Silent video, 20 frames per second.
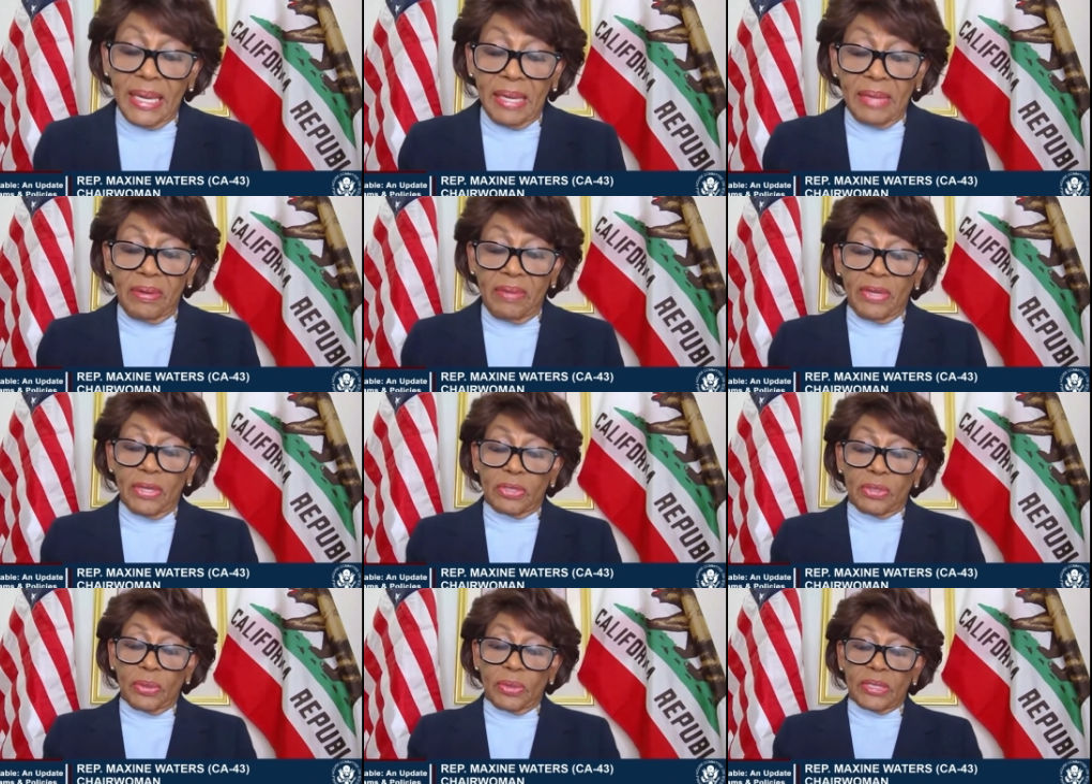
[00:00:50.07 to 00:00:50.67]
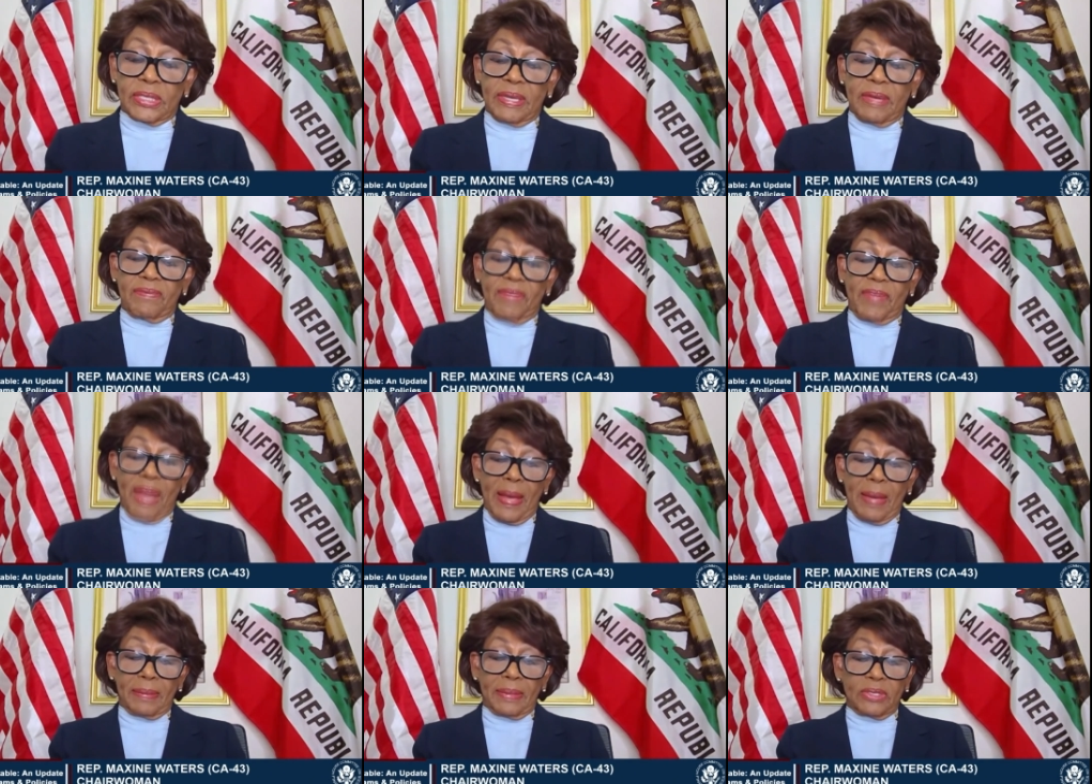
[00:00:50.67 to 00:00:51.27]
individuals and
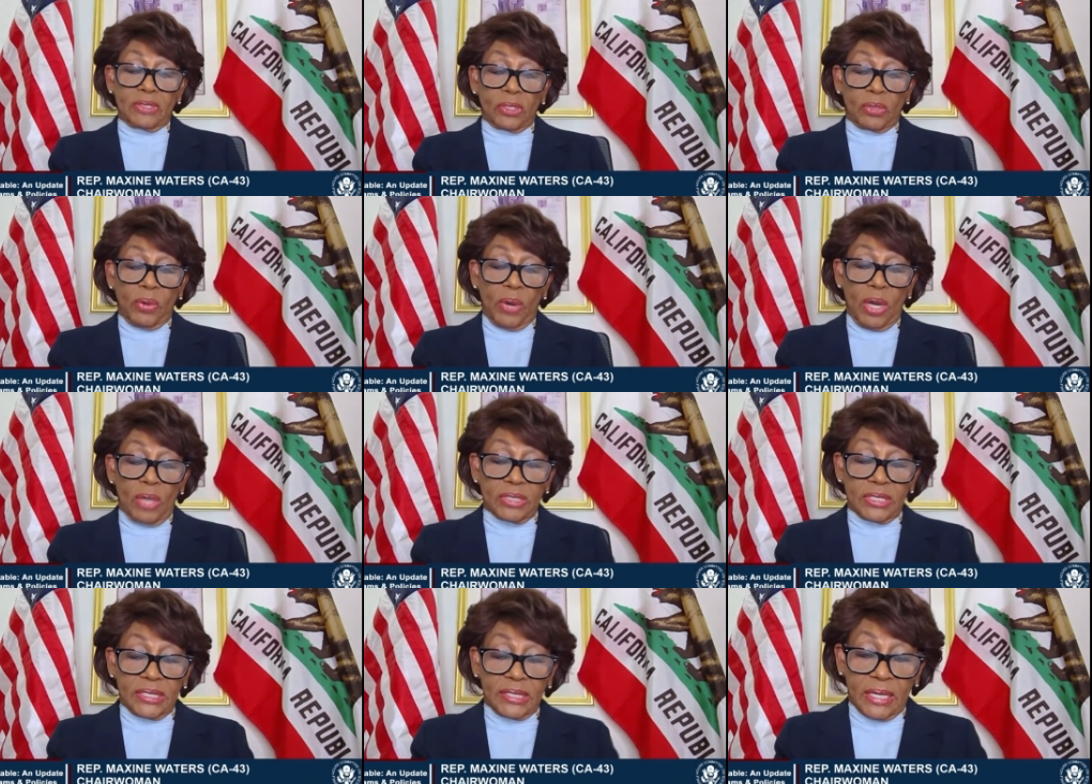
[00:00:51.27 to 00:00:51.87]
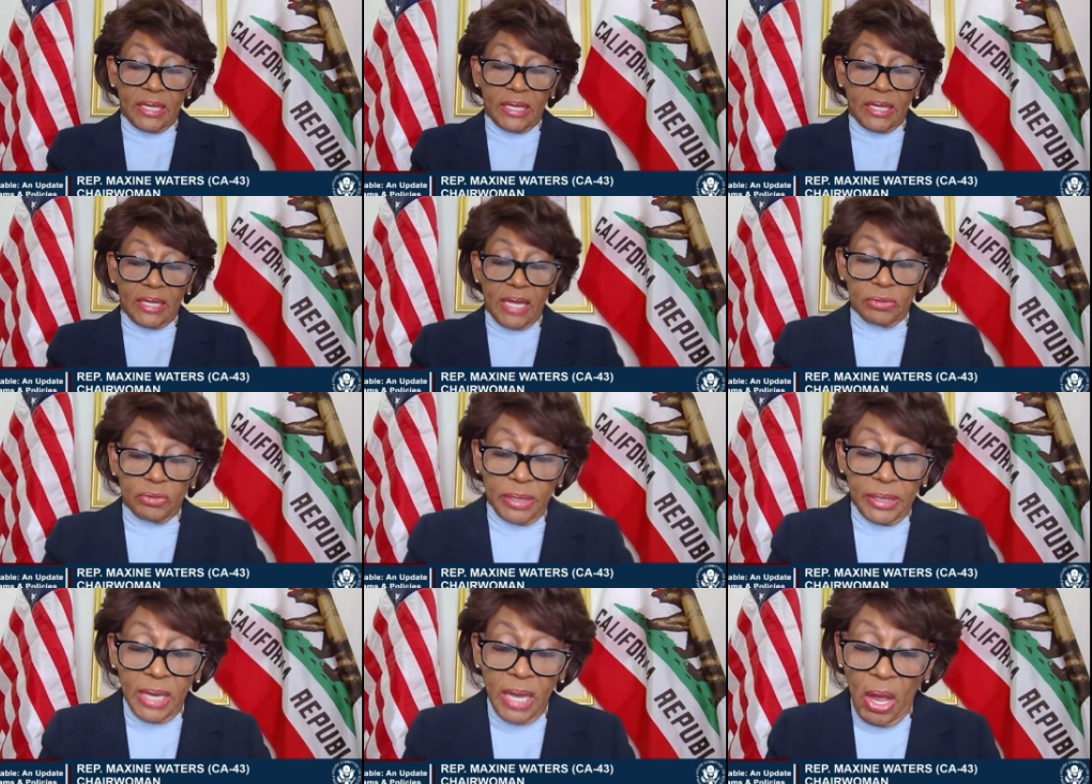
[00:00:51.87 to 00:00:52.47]
families across the
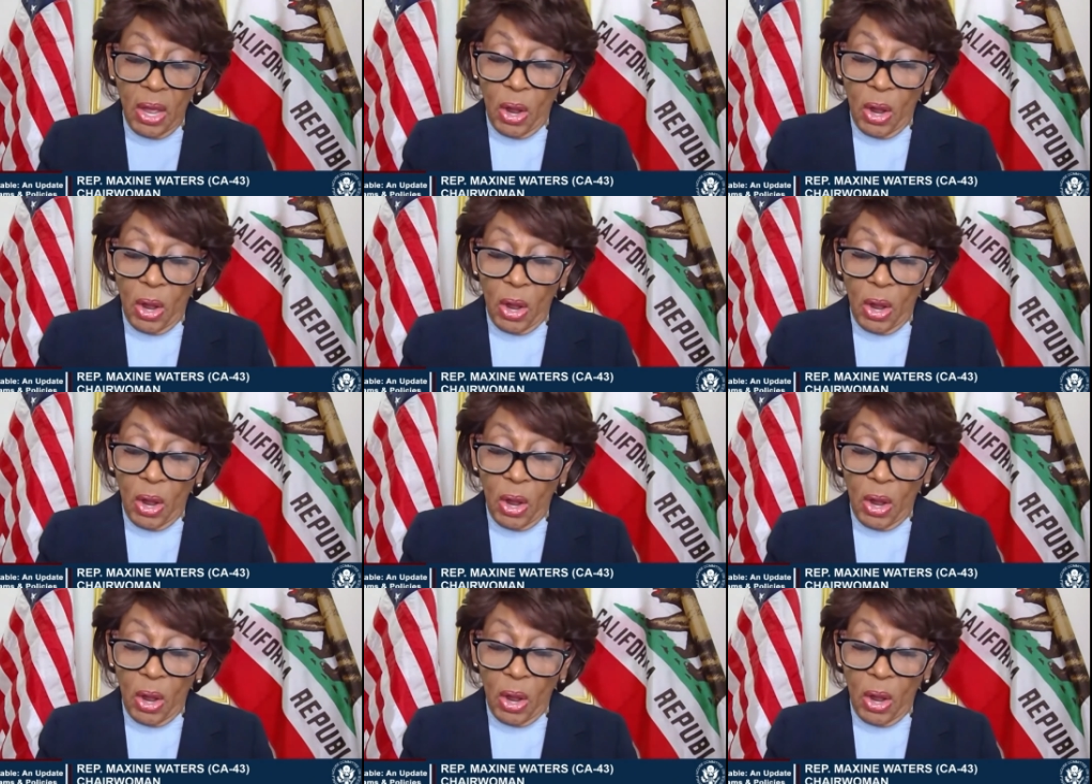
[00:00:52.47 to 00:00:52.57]
country